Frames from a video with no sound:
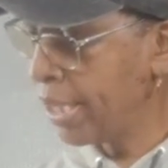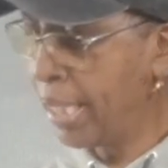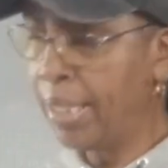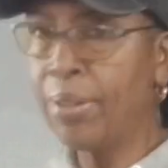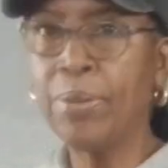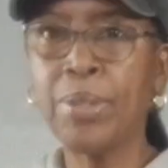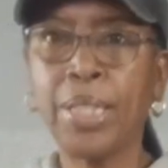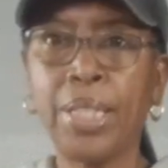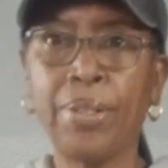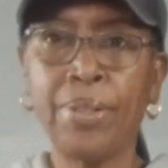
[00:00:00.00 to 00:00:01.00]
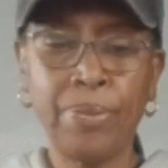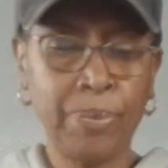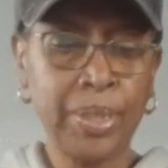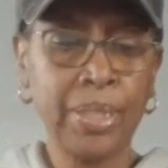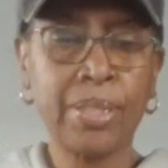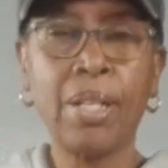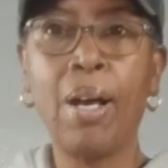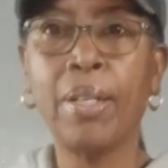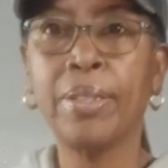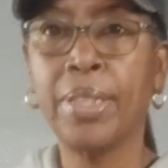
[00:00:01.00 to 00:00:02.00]
Skittles here with the
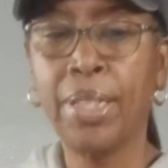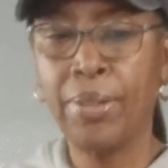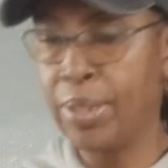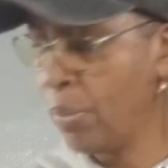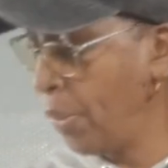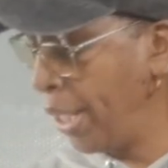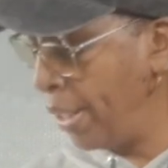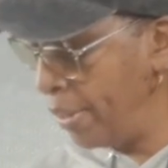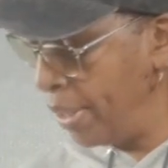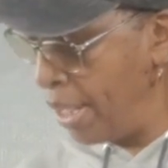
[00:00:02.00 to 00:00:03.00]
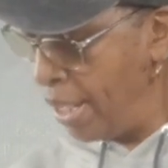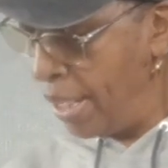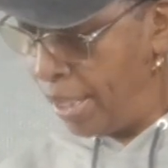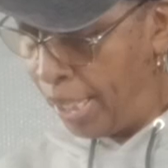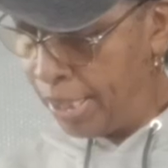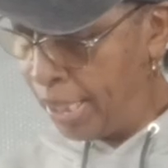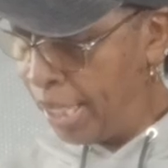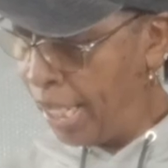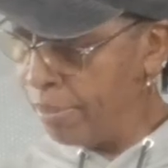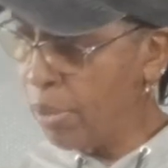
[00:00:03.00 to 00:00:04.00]
socks here as well. And then I
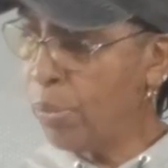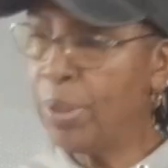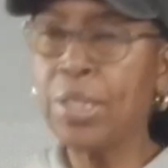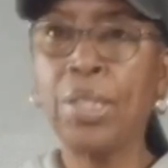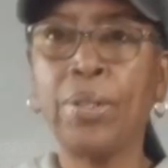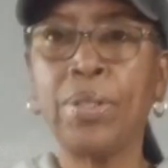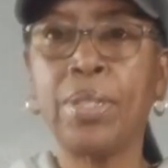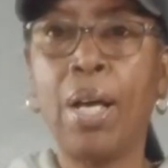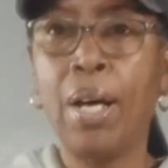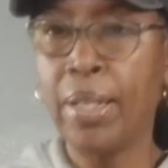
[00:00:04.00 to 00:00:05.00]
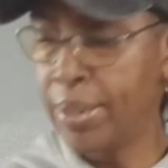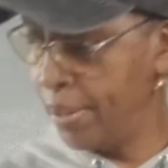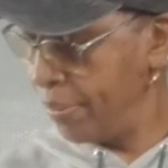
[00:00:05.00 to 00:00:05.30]
have Twizzler socks